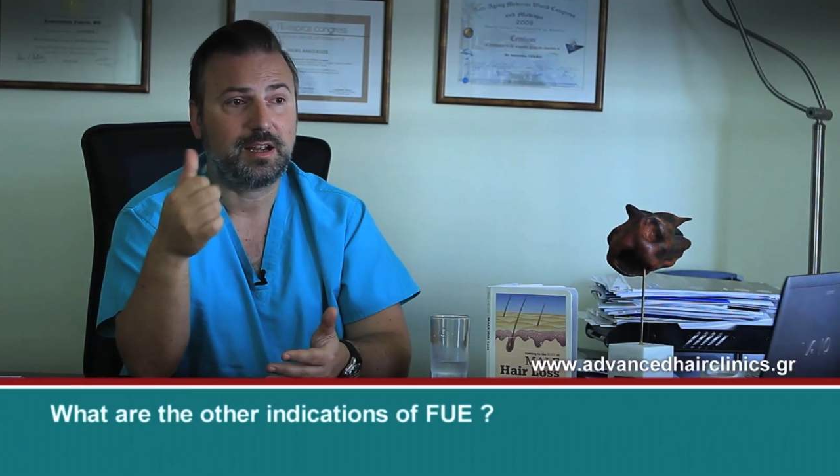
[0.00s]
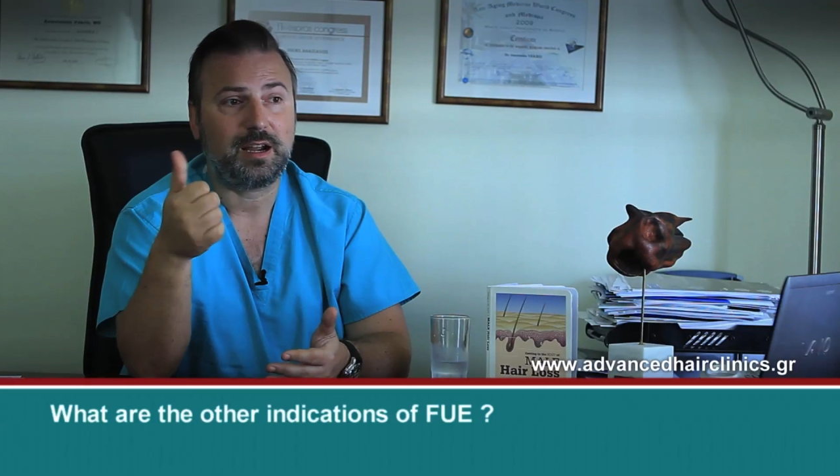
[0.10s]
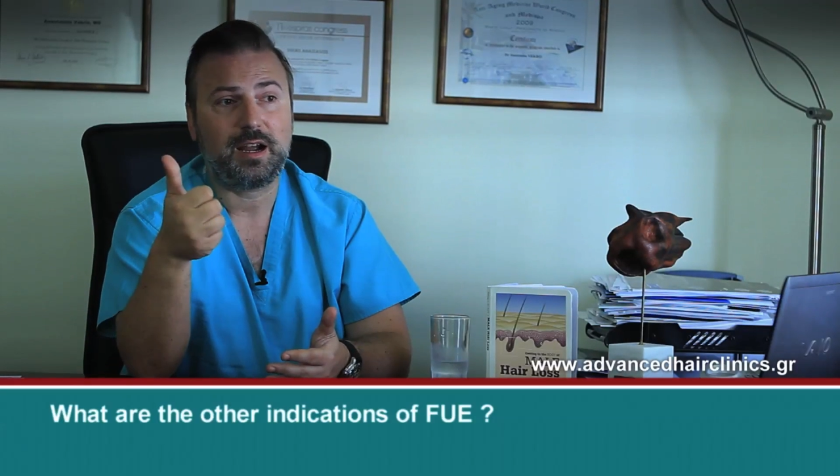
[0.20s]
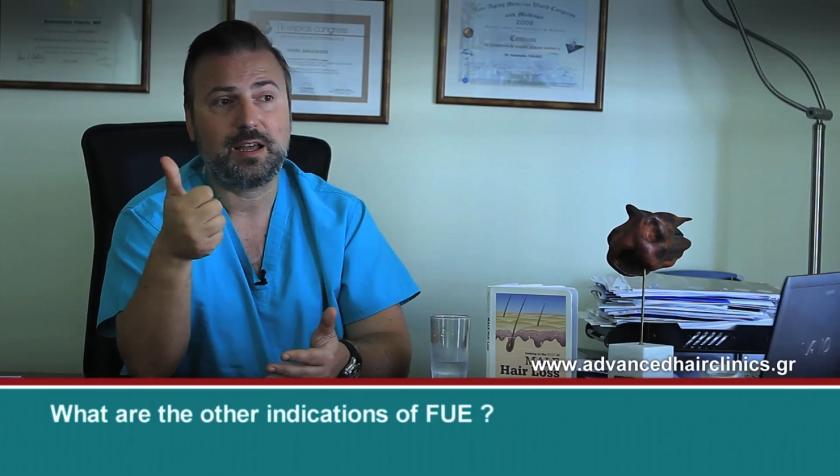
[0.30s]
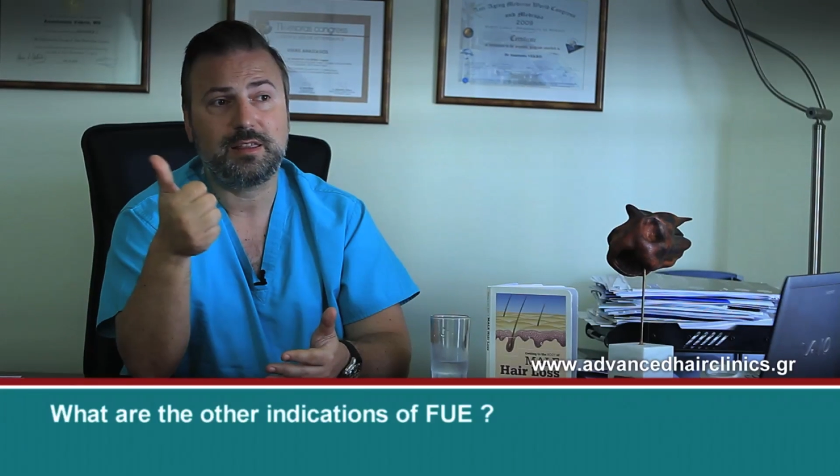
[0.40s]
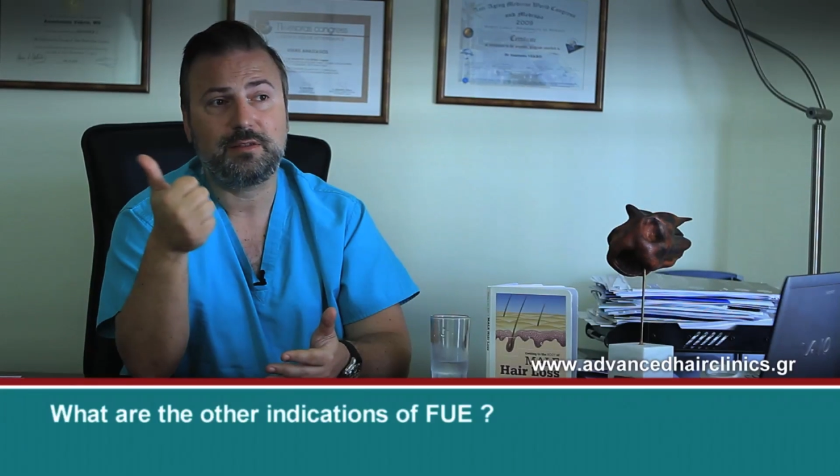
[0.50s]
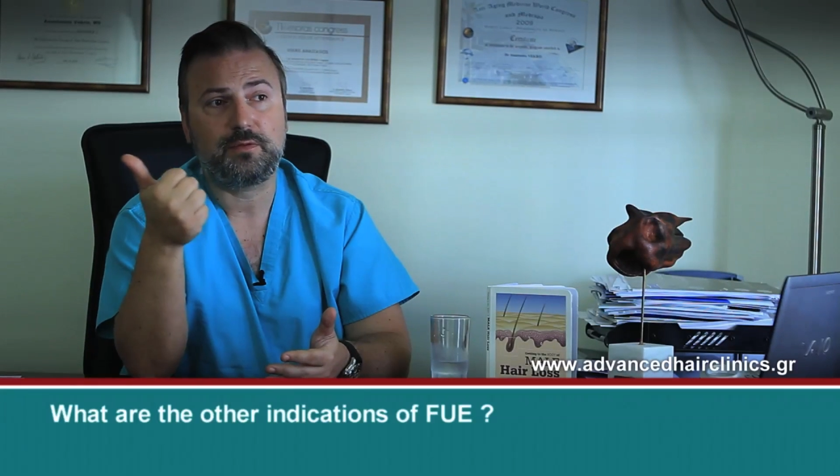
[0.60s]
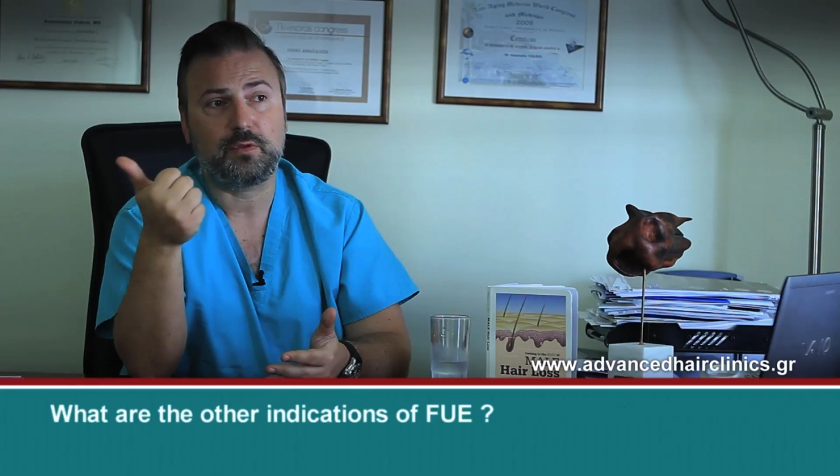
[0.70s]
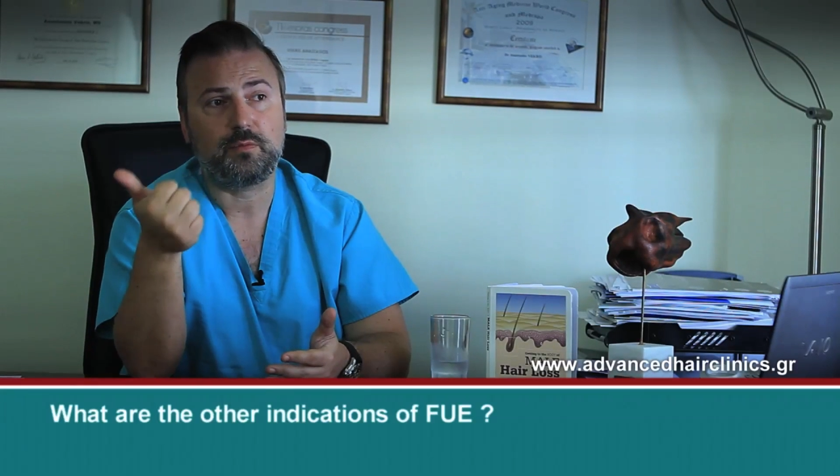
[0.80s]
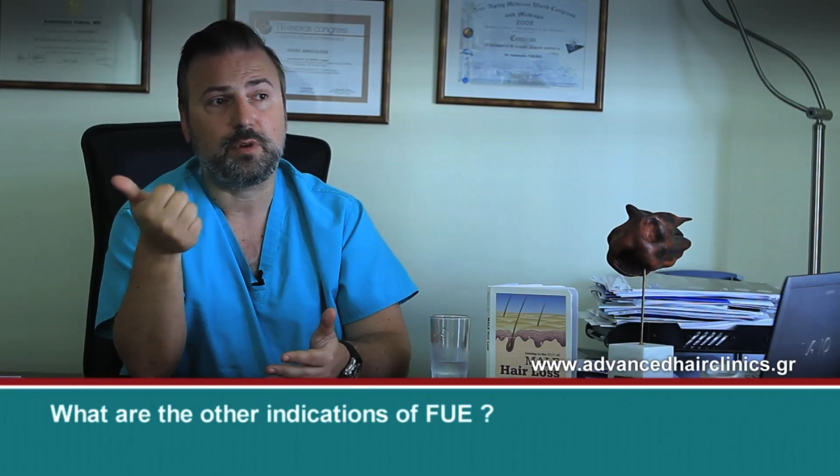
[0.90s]
either
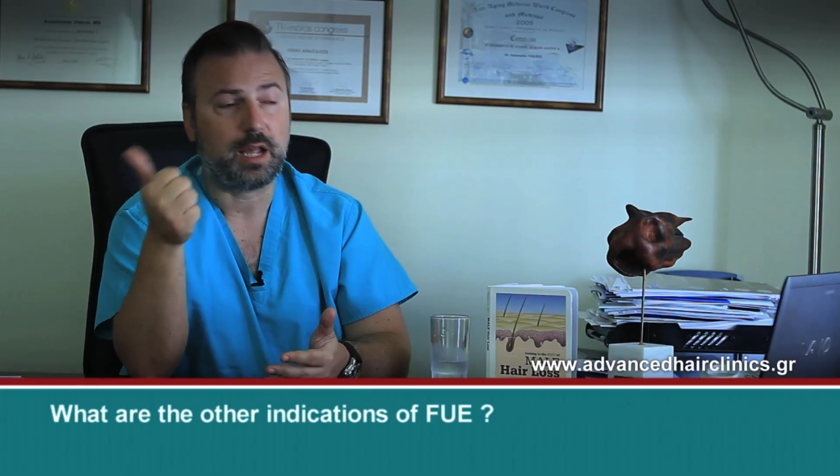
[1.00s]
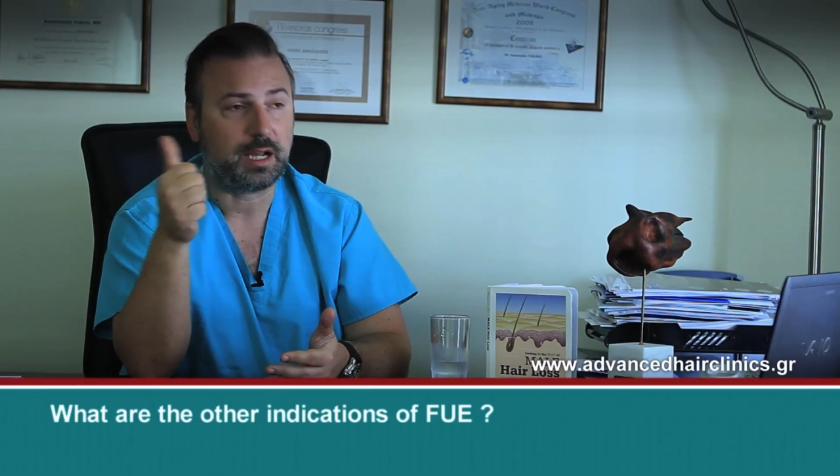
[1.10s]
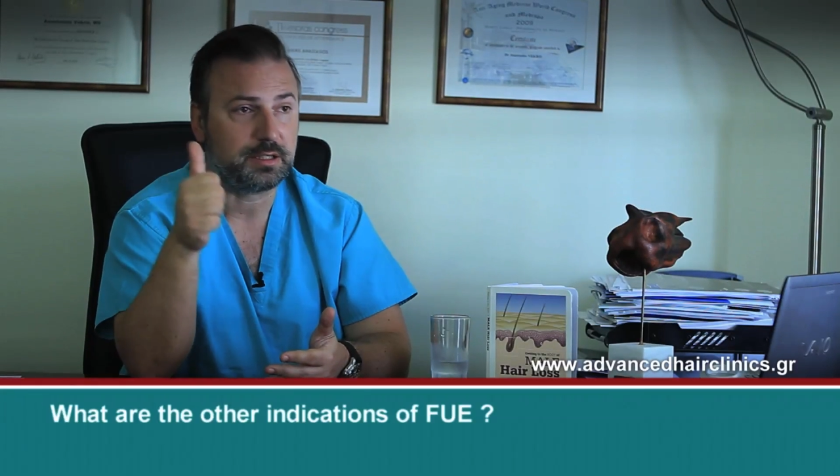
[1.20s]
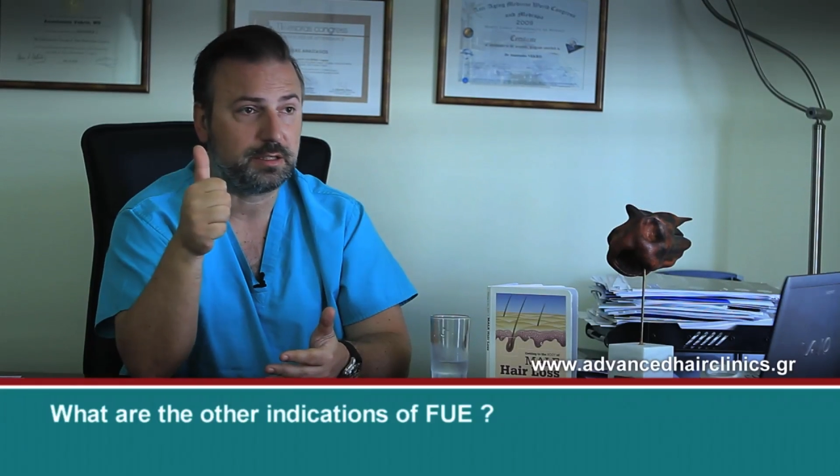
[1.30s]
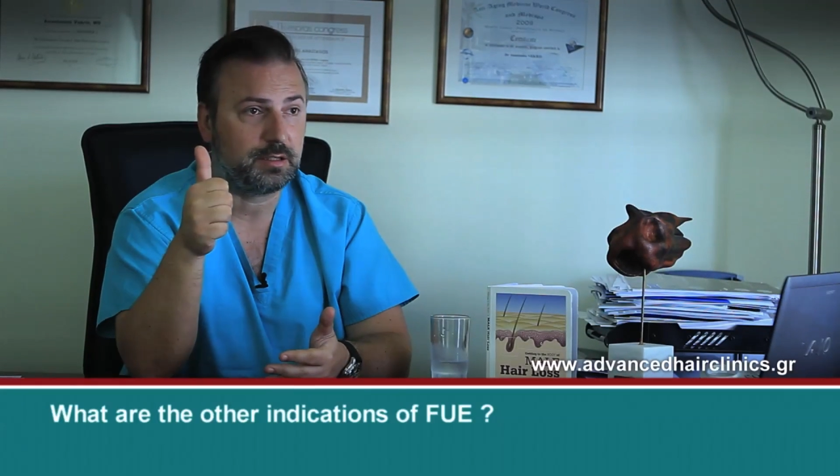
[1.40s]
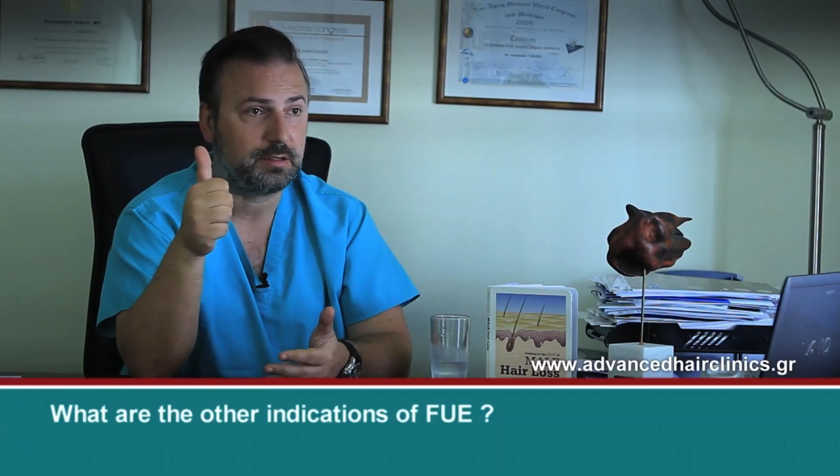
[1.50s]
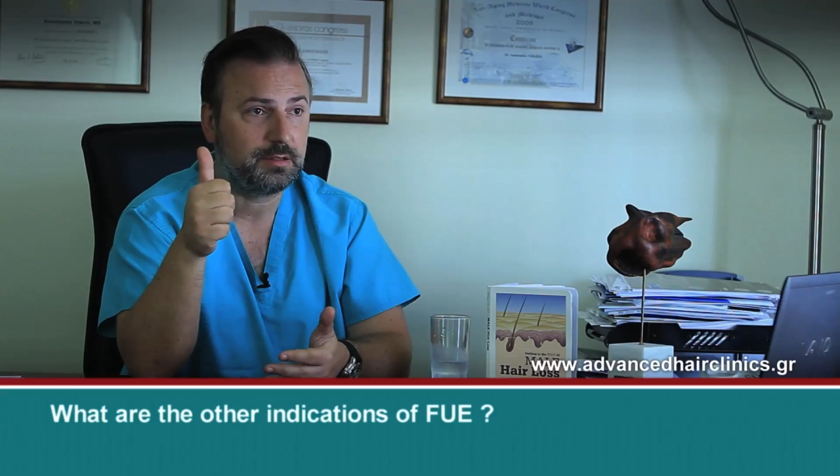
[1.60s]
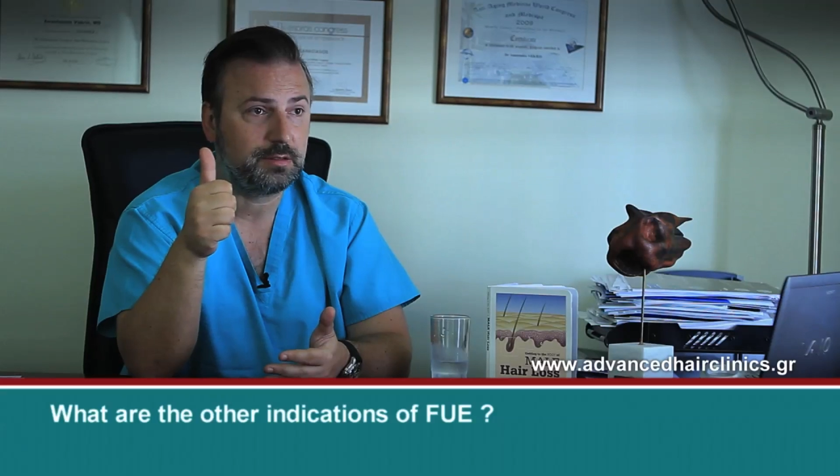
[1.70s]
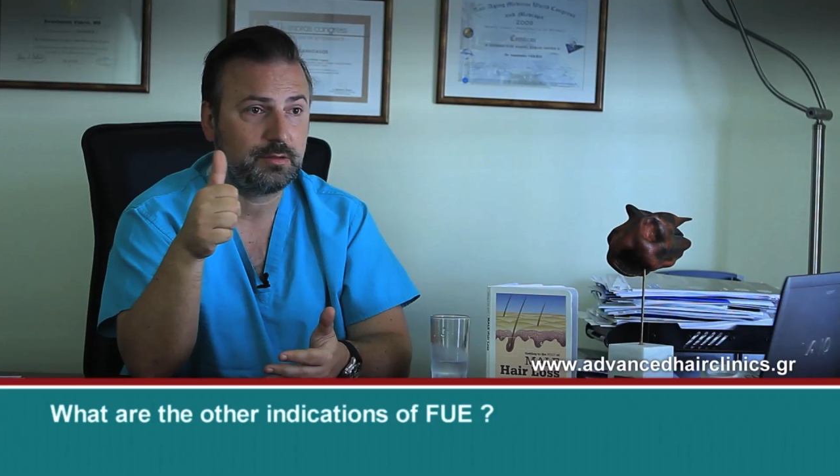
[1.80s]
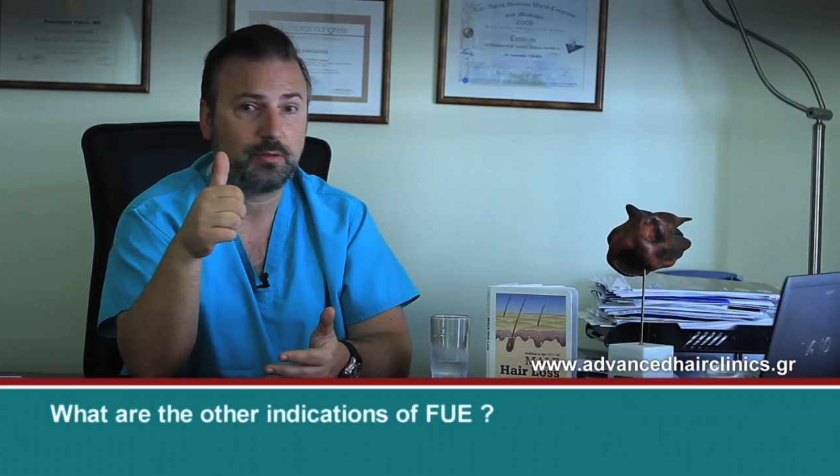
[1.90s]
from accidents